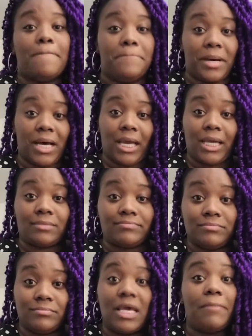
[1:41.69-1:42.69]
but
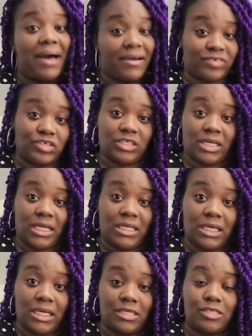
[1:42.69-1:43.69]
in my version, they
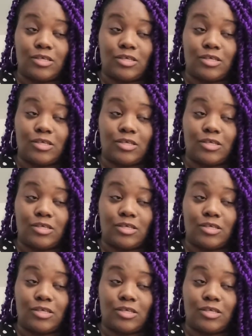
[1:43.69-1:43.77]
did.